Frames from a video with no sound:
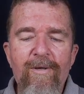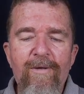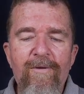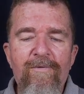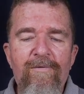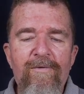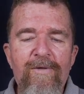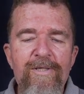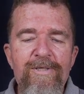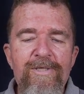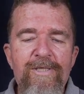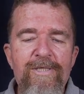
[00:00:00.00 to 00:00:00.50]

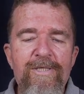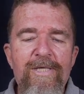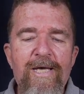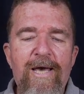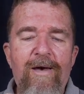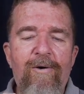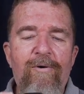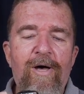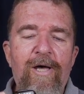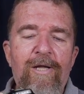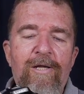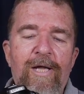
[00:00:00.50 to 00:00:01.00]
this is
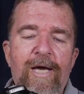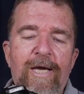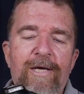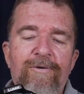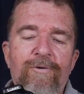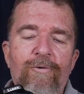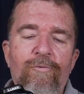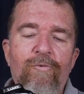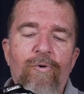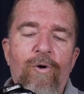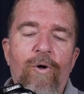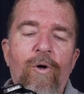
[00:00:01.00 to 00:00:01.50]
how I like
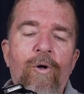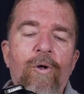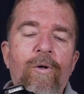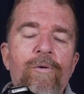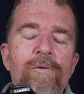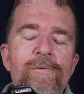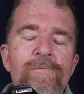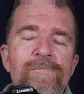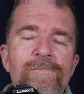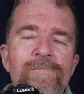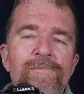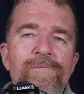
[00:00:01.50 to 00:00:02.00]
to
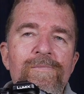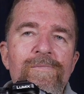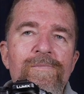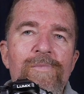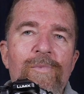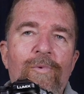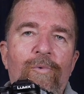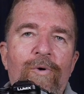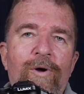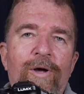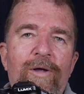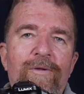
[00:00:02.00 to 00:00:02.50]
roll
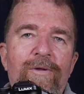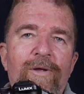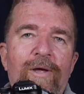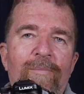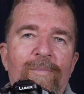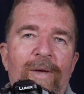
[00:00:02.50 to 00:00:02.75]
with